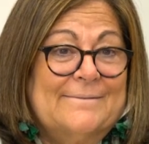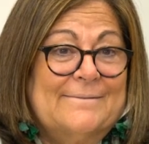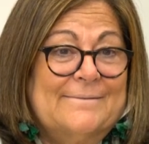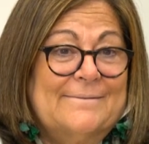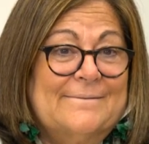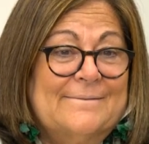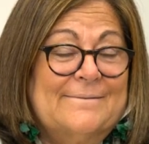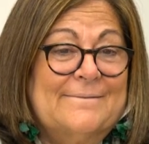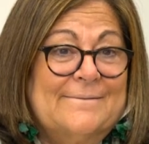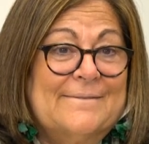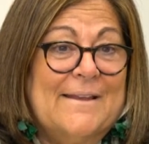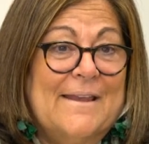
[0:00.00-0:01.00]

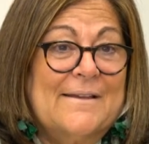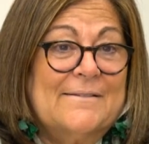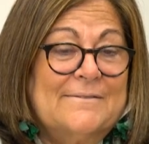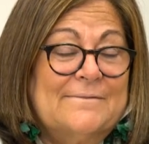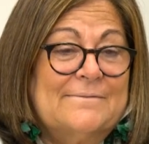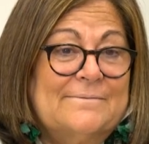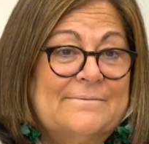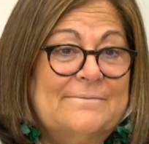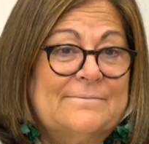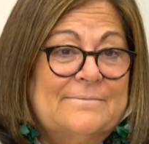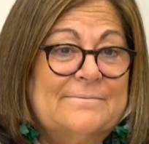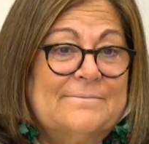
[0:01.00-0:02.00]
idea, the idea
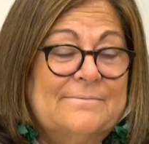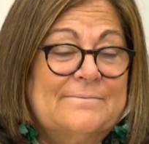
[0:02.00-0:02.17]
of this